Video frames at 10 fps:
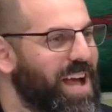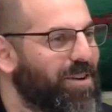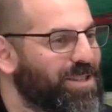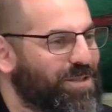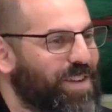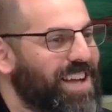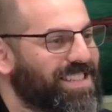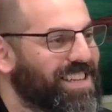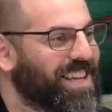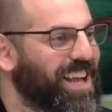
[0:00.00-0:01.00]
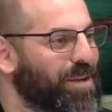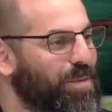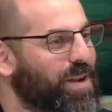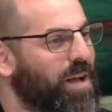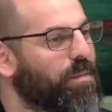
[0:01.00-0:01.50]
How is fasting gonna help
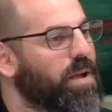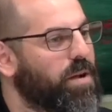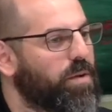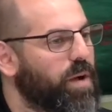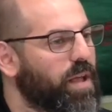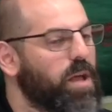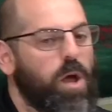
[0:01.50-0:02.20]
you're not married, right?